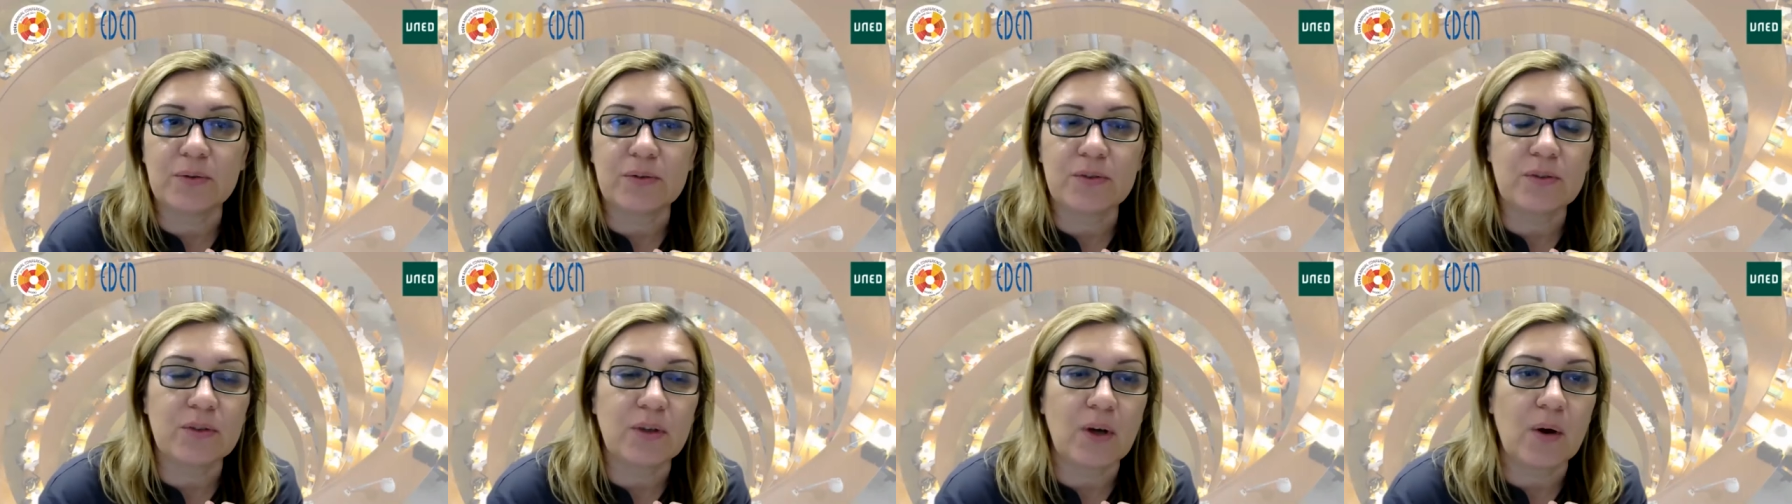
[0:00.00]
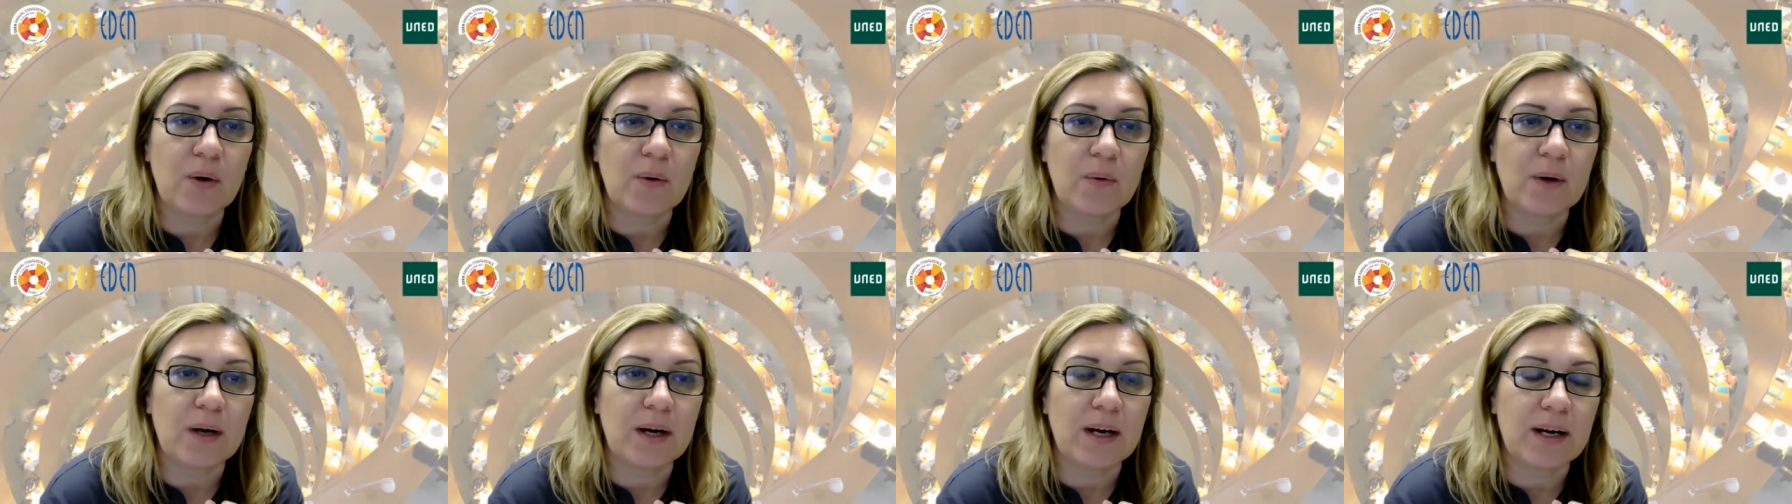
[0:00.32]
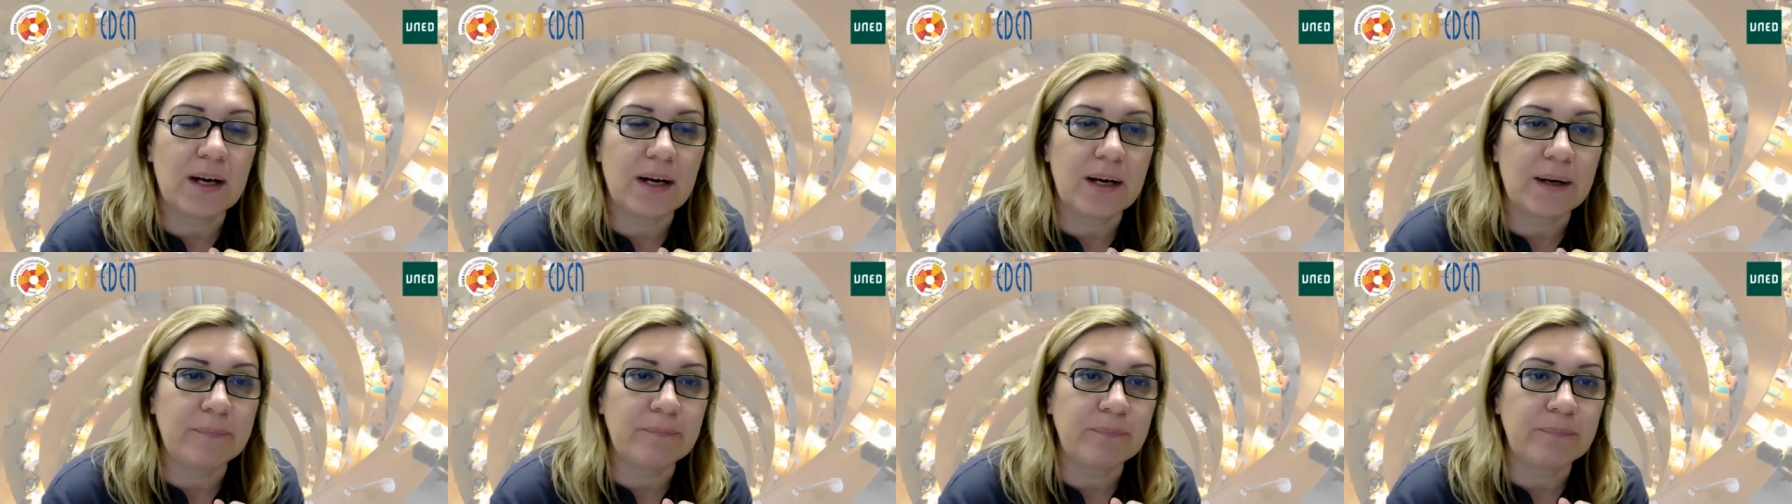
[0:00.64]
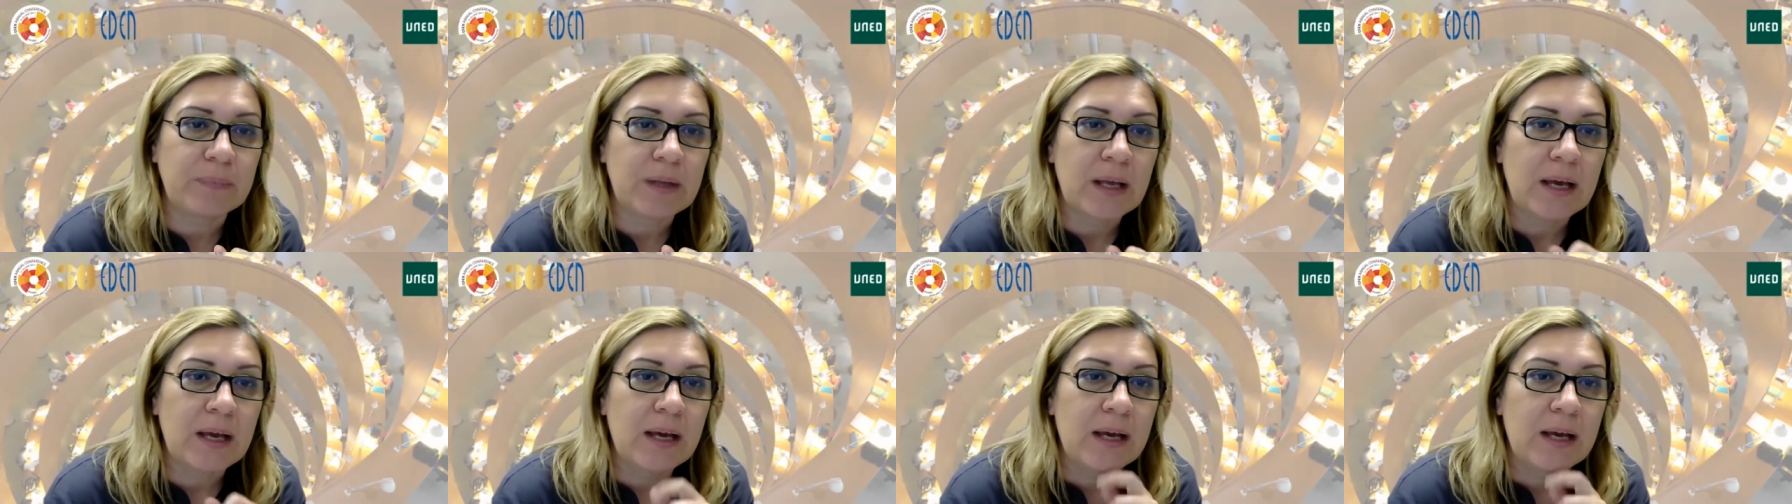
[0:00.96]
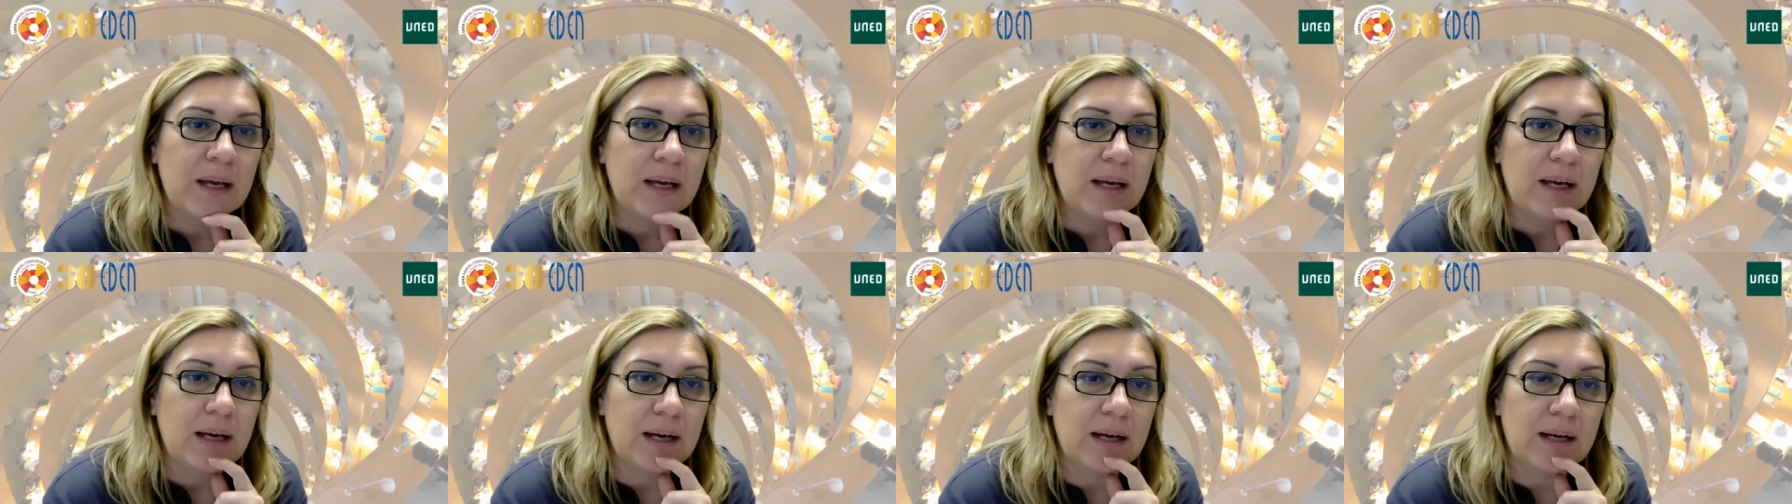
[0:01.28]
So
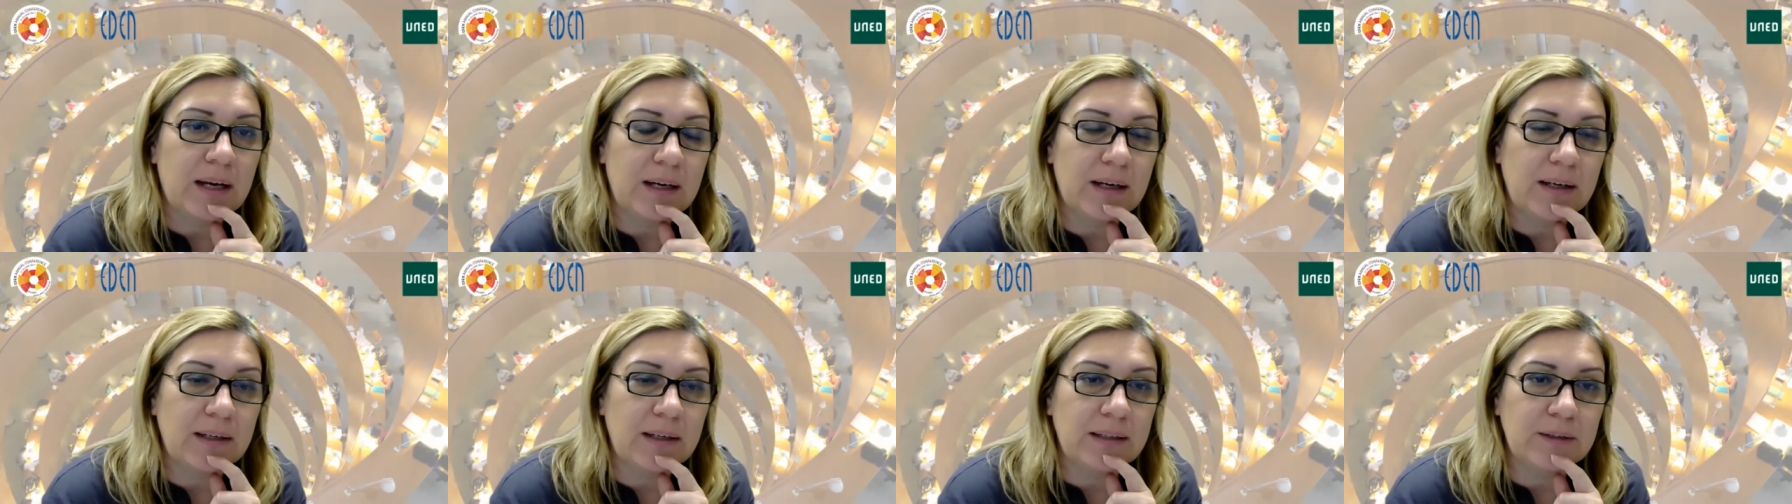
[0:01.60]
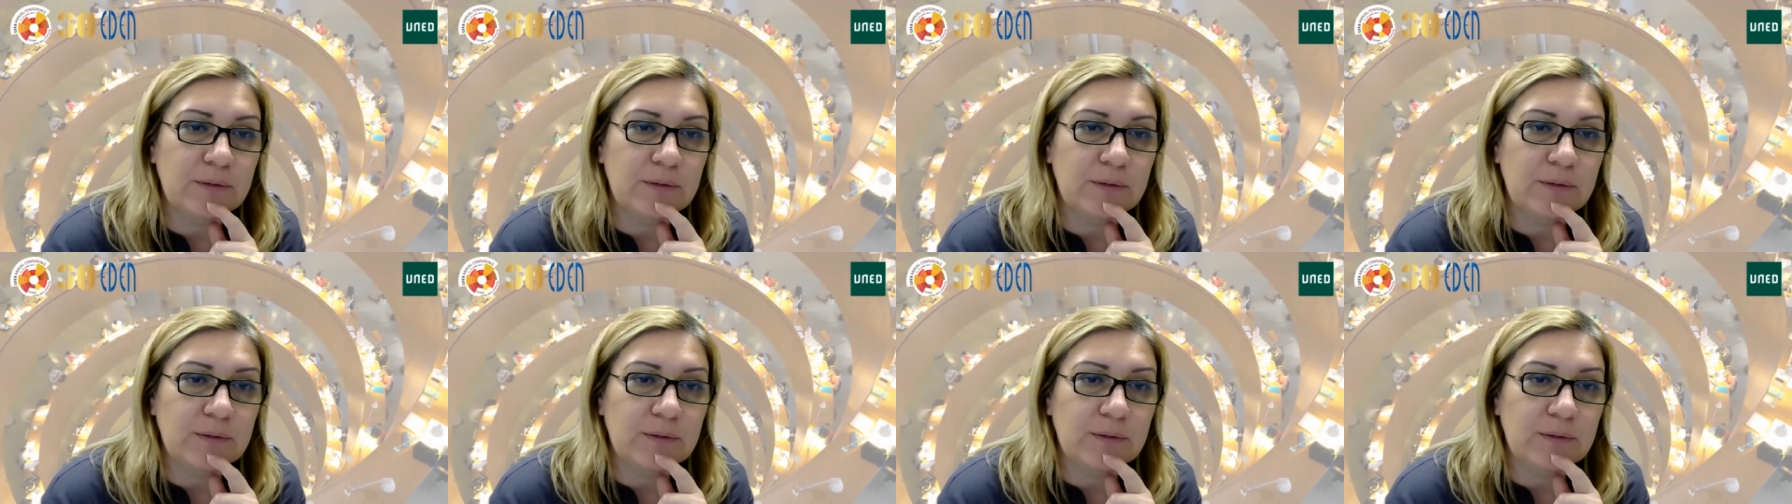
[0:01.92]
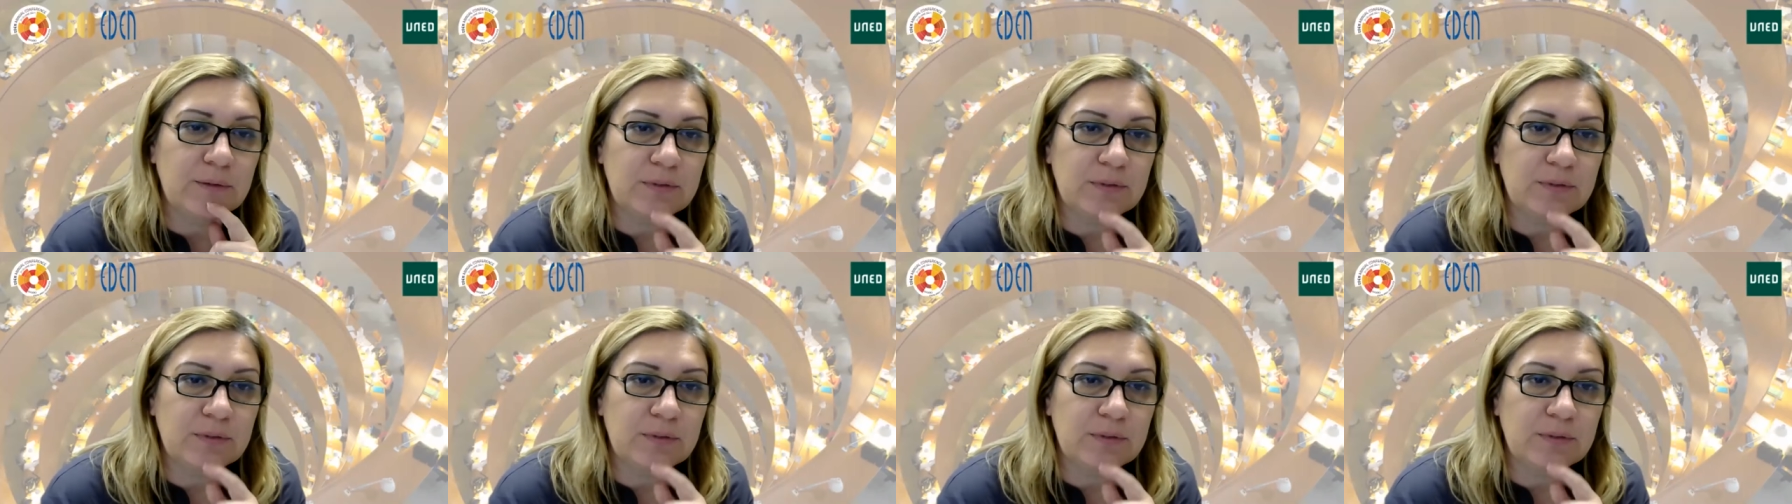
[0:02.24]
it